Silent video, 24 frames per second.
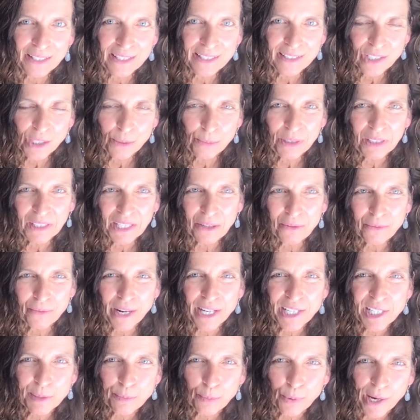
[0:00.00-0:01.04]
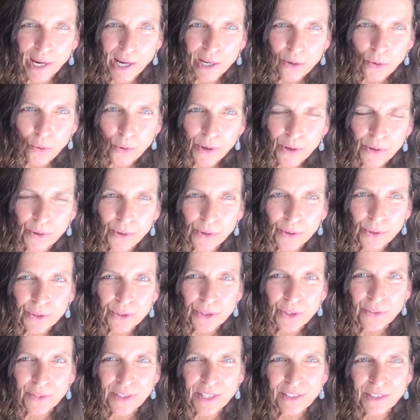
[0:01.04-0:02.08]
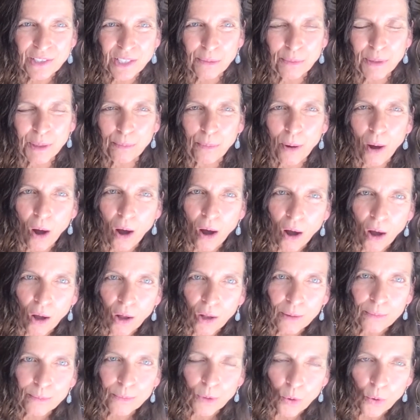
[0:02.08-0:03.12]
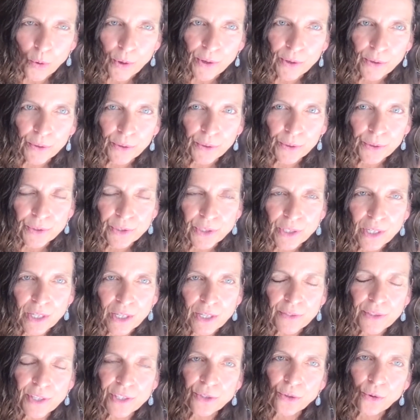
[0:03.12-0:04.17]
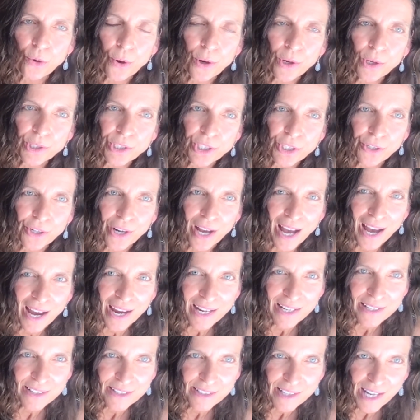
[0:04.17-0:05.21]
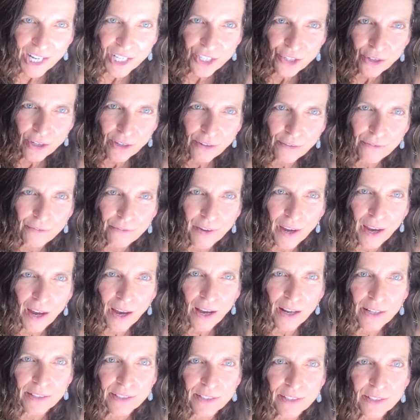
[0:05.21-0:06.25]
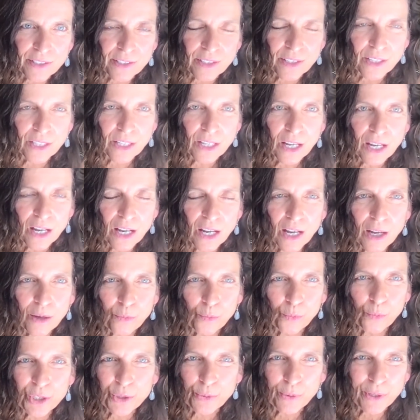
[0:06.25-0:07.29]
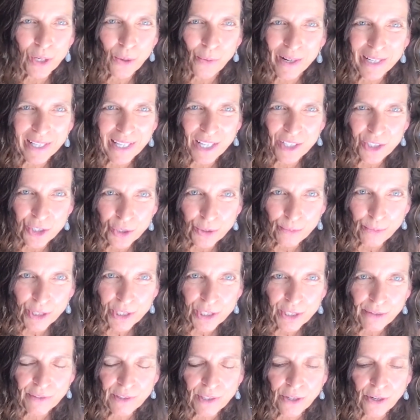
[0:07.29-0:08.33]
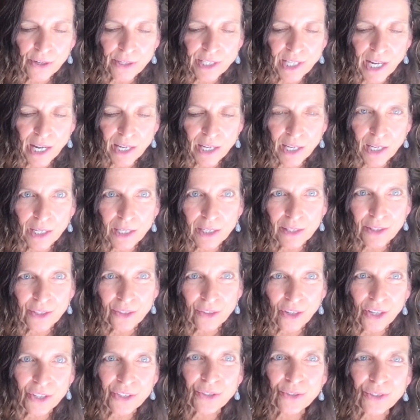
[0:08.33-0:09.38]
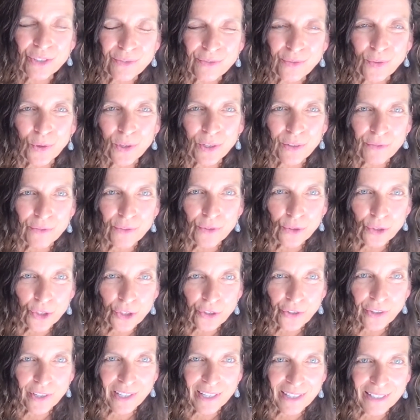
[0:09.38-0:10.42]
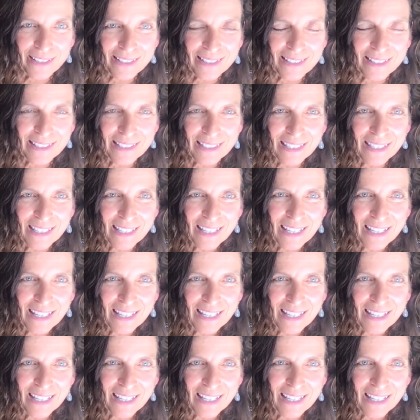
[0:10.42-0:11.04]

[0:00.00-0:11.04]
These could be like rice bran oils. These could be palm oils. These are oils that are high in saturated fats, which we don't want to get too much of in our diet. They're also devoid of nutrients.